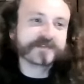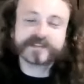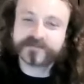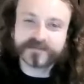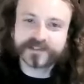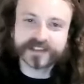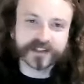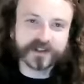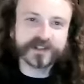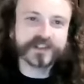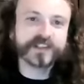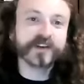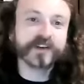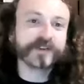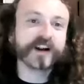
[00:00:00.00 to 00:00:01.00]
So,
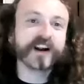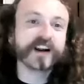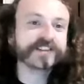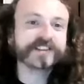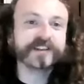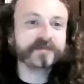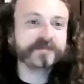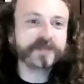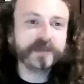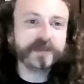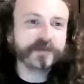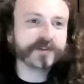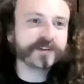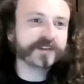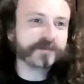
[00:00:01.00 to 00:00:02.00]
there are some
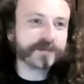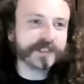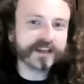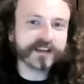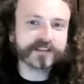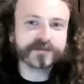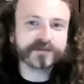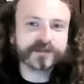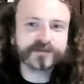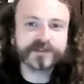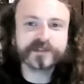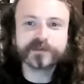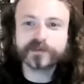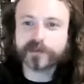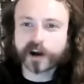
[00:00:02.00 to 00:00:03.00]
people in the BLM
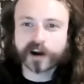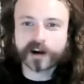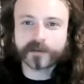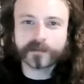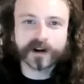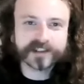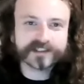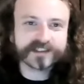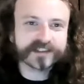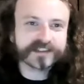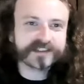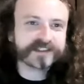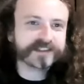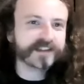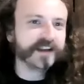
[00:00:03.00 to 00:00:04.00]
movement who are
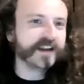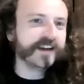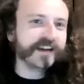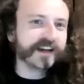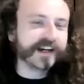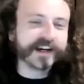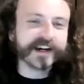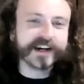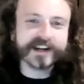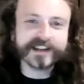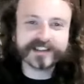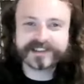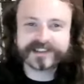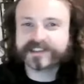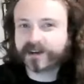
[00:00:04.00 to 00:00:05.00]
Marxists,
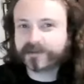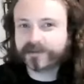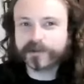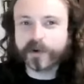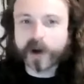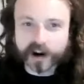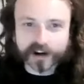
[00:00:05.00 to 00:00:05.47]
some who are